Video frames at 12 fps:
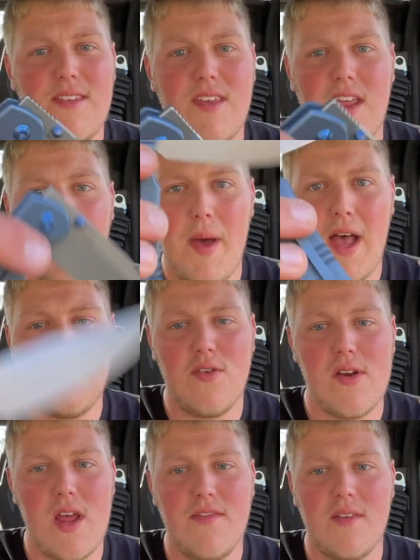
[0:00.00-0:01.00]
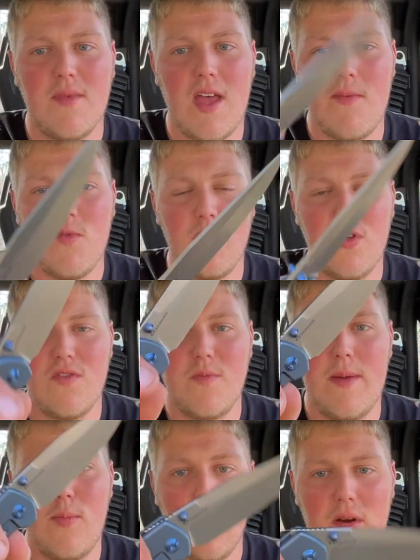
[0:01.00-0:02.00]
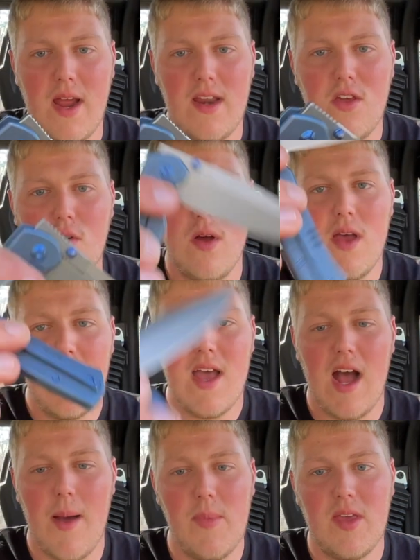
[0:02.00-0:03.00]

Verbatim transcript: getting a pass around knife sometimes when there's people ahead of you um,